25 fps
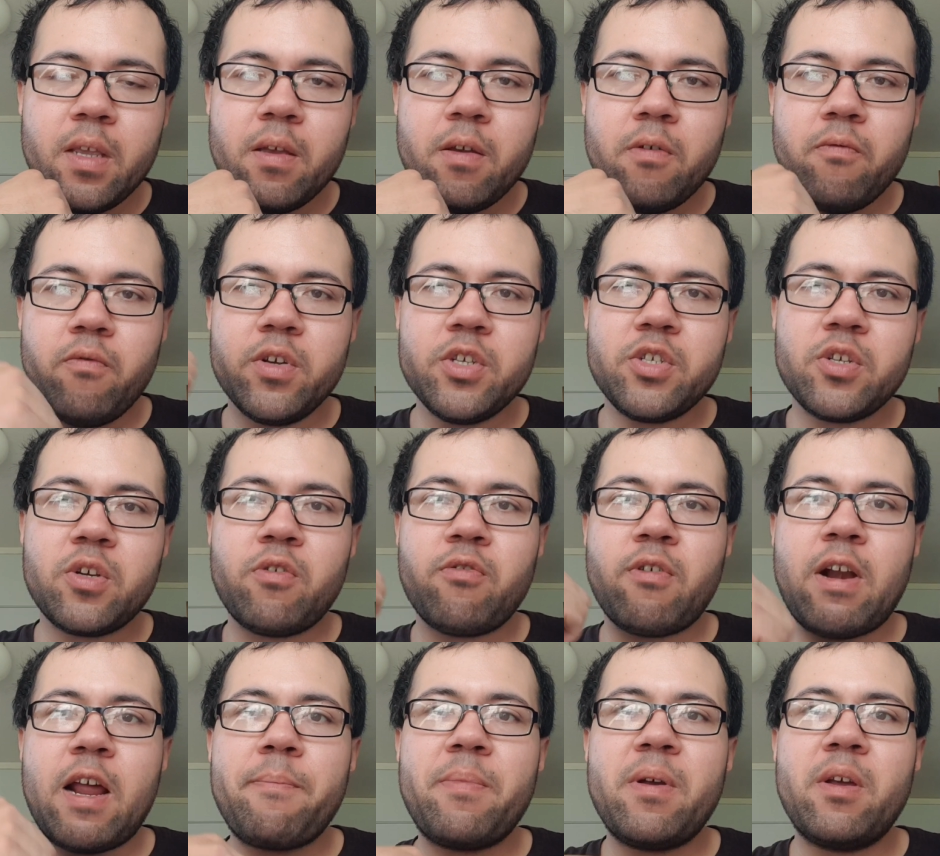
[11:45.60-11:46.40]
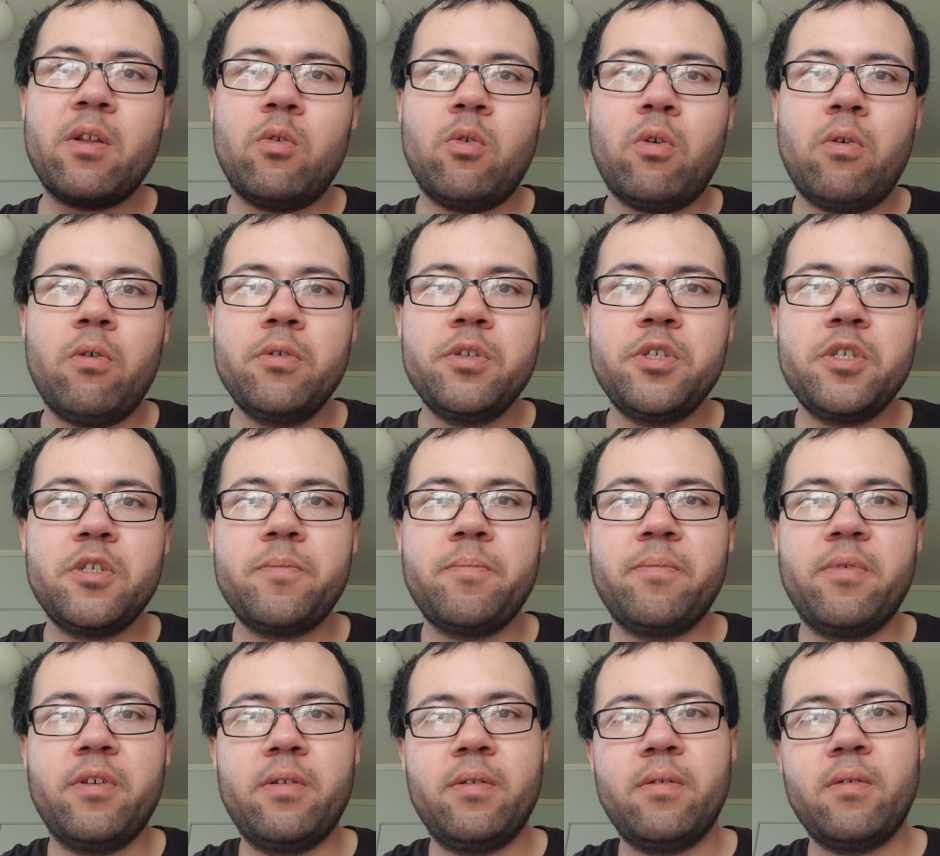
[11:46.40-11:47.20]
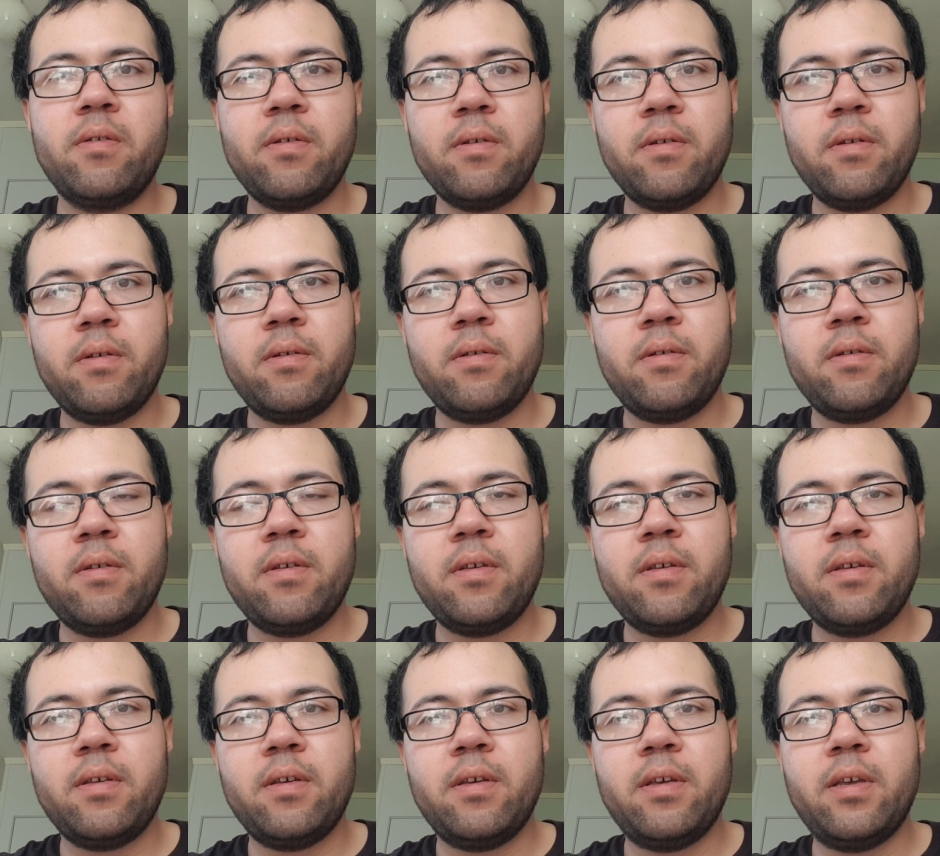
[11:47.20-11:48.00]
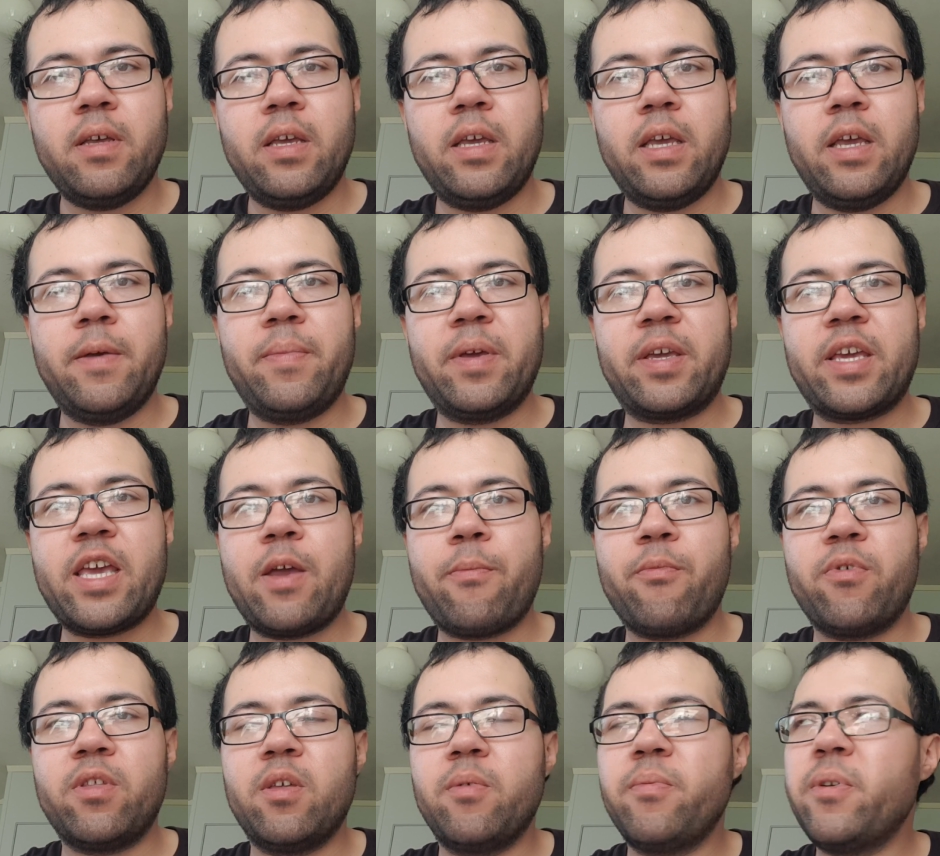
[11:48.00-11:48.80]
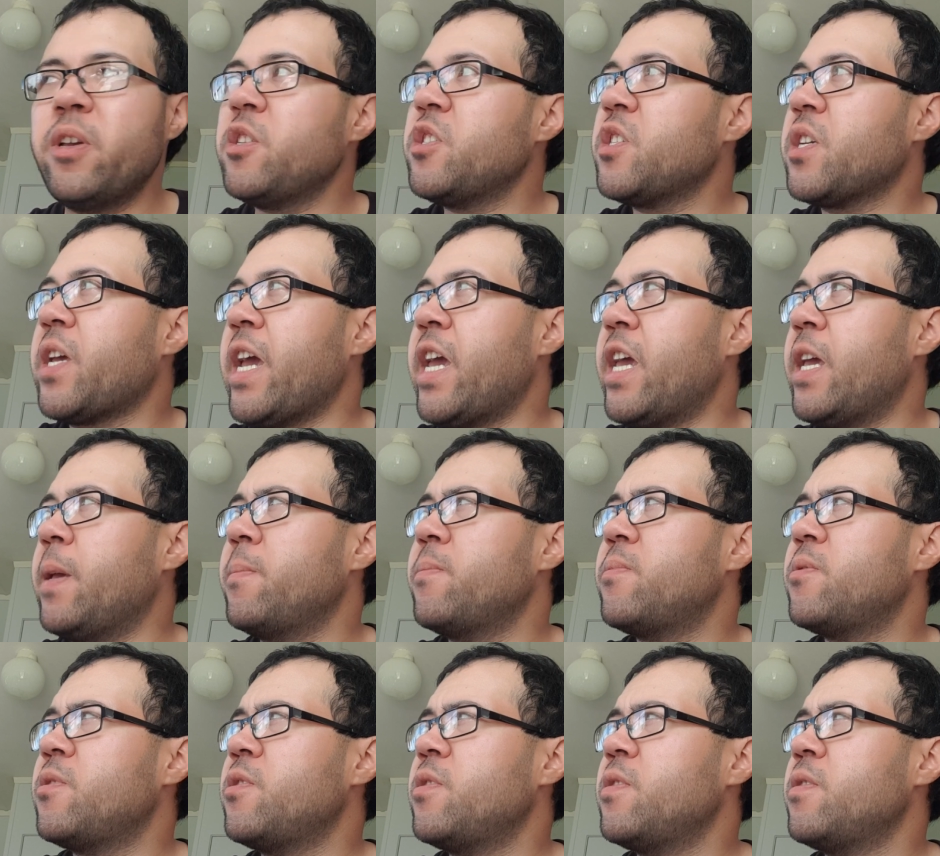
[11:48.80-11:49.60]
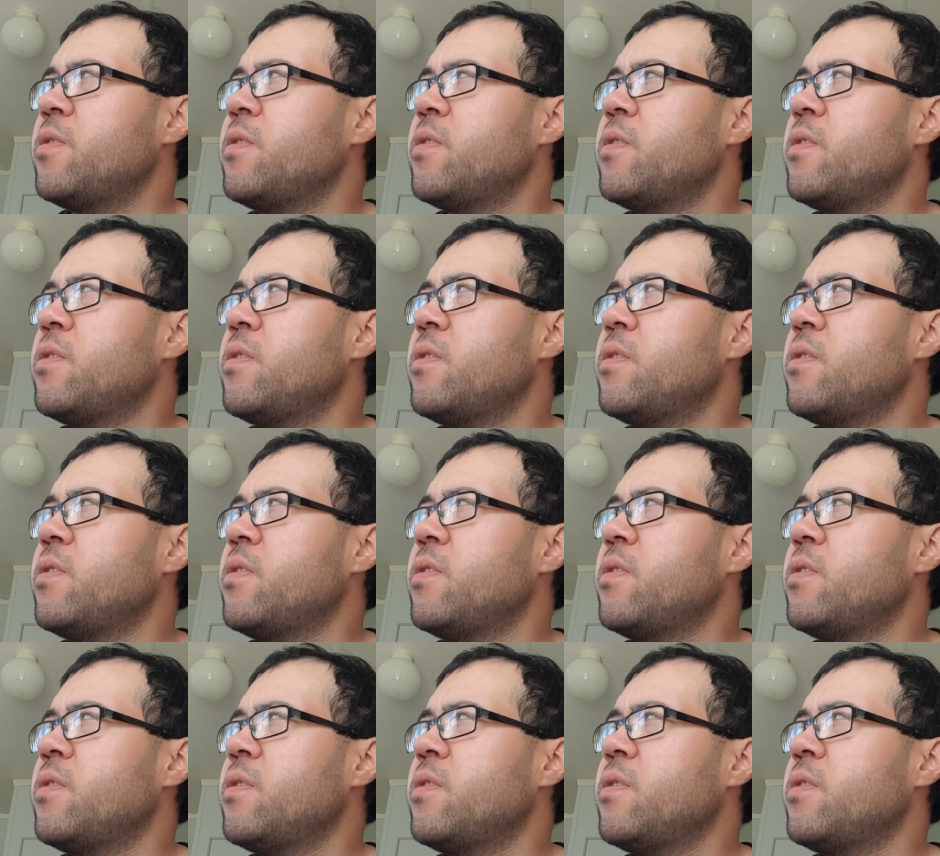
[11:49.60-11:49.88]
was crap at launch, but it became one of the best games